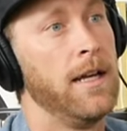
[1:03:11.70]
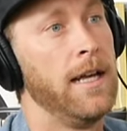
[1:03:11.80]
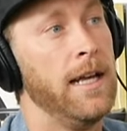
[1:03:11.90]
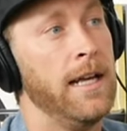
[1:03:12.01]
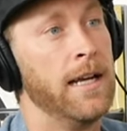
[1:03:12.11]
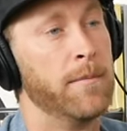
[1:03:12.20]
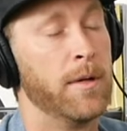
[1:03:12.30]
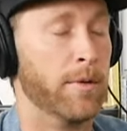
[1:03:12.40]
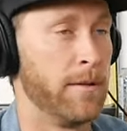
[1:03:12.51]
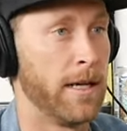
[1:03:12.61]
and I'm going to
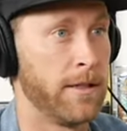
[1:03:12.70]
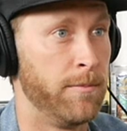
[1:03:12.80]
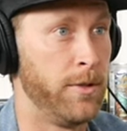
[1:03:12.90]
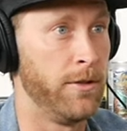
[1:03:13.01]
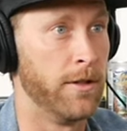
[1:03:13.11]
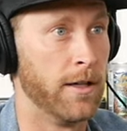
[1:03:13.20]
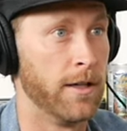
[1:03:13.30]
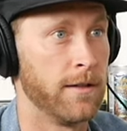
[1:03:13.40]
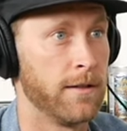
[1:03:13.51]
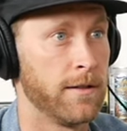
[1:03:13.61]
bring my
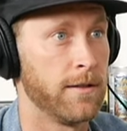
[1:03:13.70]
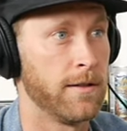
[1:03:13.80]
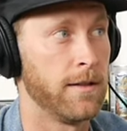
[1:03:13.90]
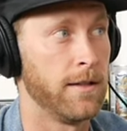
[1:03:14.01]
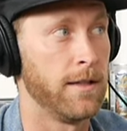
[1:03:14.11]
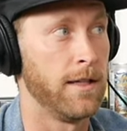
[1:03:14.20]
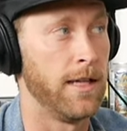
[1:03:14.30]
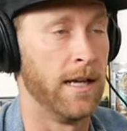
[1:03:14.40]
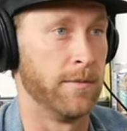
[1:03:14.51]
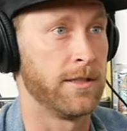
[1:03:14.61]
computer
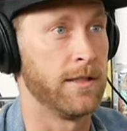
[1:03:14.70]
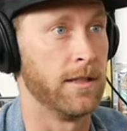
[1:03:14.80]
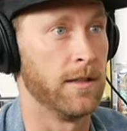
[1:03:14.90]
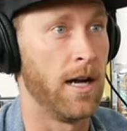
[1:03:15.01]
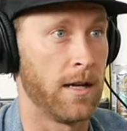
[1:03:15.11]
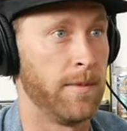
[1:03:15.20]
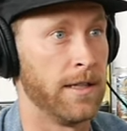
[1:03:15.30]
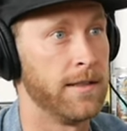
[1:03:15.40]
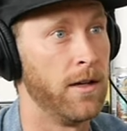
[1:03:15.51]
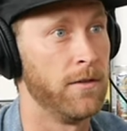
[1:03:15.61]
and I'm just going to lock
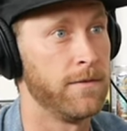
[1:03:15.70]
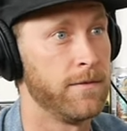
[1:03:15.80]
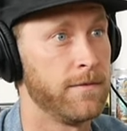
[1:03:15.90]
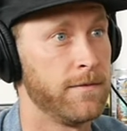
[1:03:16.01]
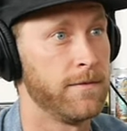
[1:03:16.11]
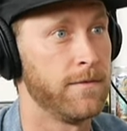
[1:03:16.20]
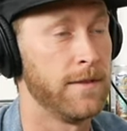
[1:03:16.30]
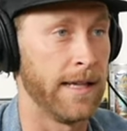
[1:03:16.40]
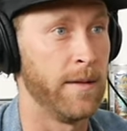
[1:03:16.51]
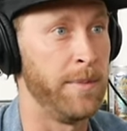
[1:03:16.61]
myself
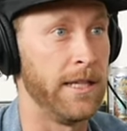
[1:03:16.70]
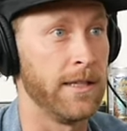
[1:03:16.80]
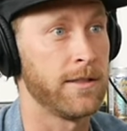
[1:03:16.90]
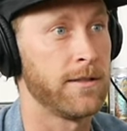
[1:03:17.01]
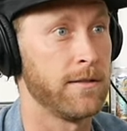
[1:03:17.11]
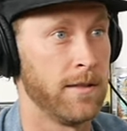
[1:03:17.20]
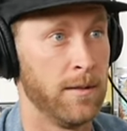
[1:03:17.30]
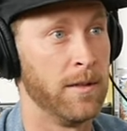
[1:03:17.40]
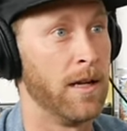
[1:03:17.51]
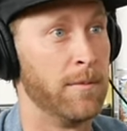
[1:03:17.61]
at the beach. I'm
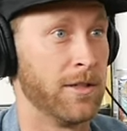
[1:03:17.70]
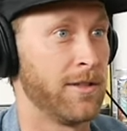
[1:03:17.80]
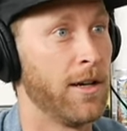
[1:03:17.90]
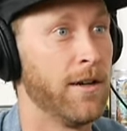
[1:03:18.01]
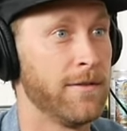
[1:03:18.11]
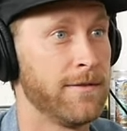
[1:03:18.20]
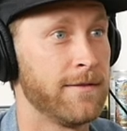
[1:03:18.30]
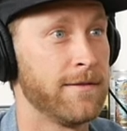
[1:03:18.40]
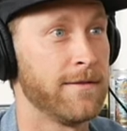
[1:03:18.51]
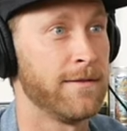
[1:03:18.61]
going to I'm gonna surf
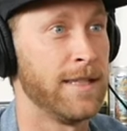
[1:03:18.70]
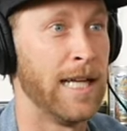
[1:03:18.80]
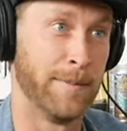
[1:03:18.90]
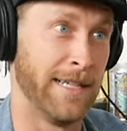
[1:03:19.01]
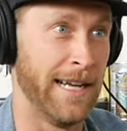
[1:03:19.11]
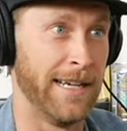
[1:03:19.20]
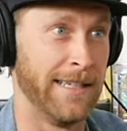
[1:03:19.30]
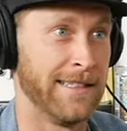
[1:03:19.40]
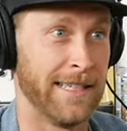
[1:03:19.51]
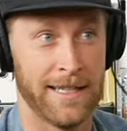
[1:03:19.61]
and I'm going to
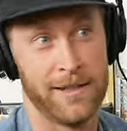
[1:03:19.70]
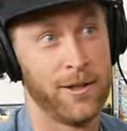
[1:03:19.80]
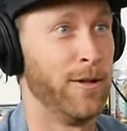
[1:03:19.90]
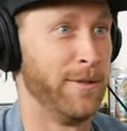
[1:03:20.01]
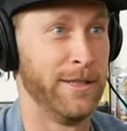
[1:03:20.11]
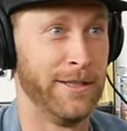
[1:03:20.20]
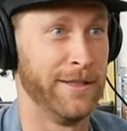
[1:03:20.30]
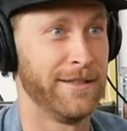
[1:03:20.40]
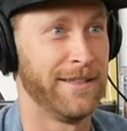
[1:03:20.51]
edit. Like, that's all I'm going to do.